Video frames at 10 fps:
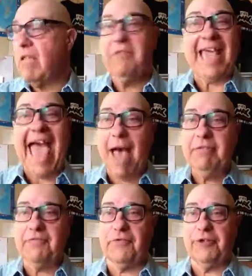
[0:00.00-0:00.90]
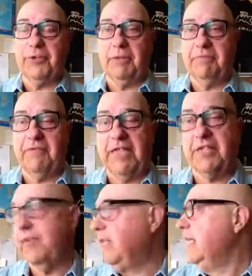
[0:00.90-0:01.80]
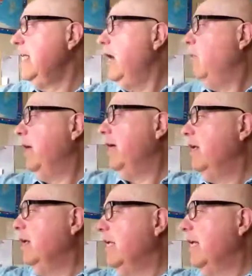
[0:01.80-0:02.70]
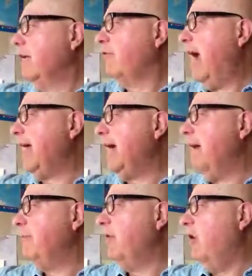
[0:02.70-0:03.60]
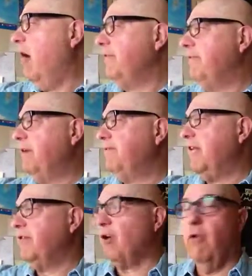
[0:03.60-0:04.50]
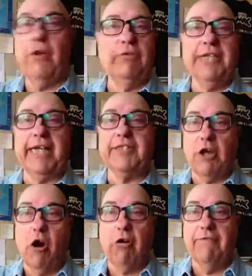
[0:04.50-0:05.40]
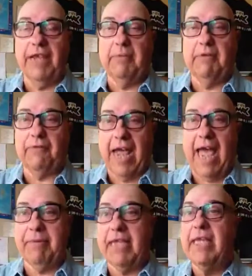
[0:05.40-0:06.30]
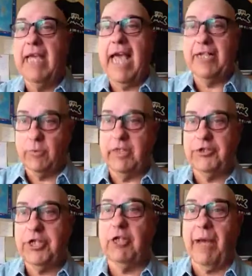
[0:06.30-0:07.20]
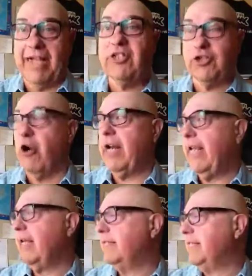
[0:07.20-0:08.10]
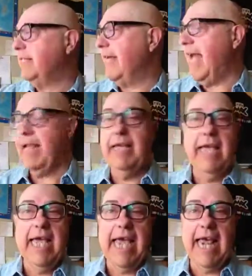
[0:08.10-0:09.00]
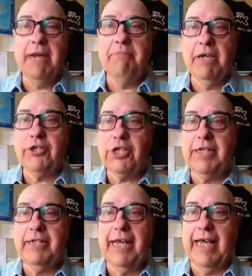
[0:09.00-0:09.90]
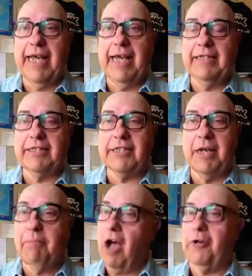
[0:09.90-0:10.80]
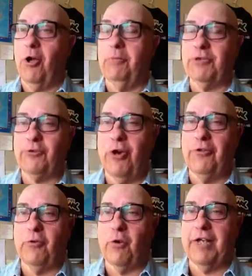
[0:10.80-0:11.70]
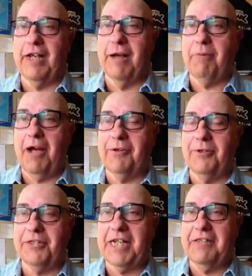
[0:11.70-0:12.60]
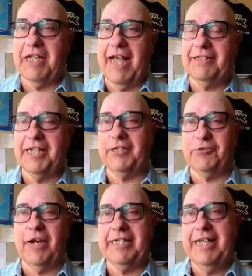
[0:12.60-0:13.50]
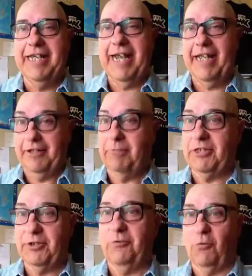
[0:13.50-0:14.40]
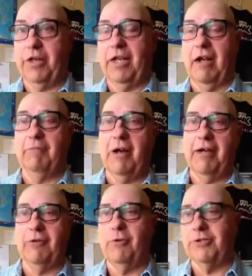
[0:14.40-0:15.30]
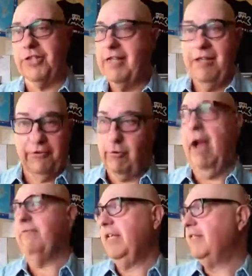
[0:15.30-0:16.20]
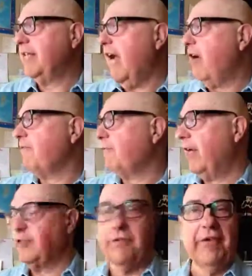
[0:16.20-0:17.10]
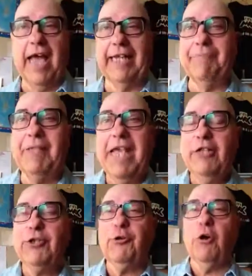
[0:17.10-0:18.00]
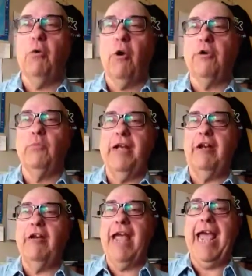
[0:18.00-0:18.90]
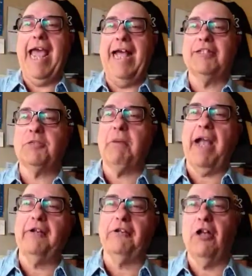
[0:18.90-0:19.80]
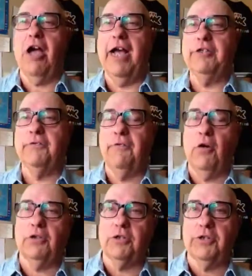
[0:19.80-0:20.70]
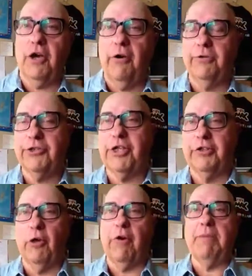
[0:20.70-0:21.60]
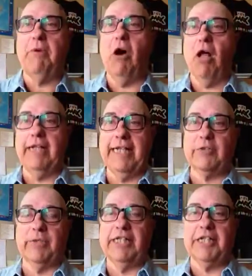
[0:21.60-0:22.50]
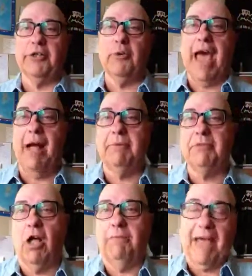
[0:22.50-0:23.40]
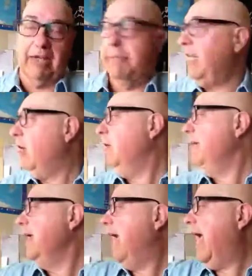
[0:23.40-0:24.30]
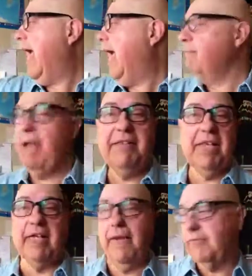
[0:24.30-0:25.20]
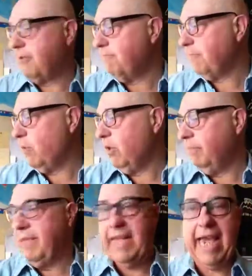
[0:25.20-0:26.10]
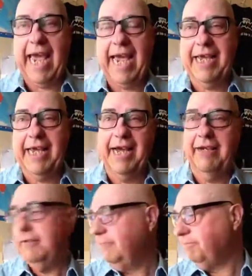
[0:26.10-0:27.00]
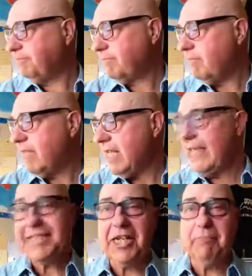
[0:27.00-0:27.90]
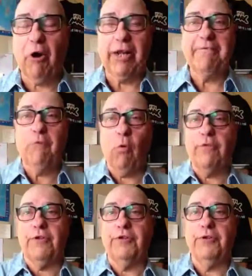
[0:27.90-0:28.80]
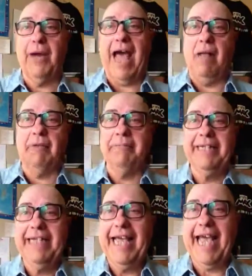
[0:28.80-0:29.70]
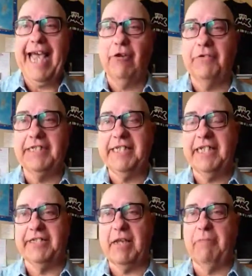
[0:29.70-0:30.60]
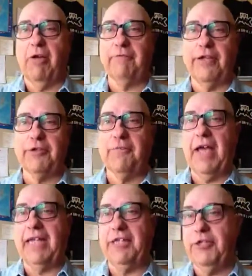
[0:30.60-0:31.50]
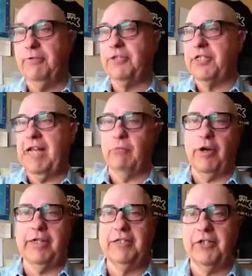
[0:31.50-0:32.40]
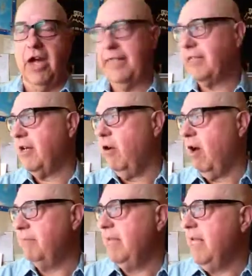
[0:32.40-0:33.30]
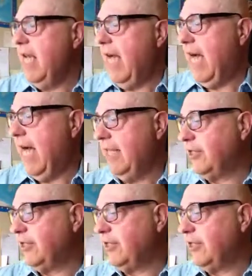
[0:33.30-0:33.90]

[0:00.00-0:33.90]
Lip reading: The Abbotsford Tulip Festival will crank up on the 15th, although tickets are available for Abbey as well as Chilliwack starting today. In Mission, it's Pothole Patrol. They're working on potholes in that district, and they'll be soon working on potholes throughout the entire Fraser Valley. Juno Award winner and Spider Lodge vocal coach Lori Paul is releasing a new album called Palomino, and May the 11th will be a listening party for the new album, and all the details up on FraserValleyNewsNetwork.com.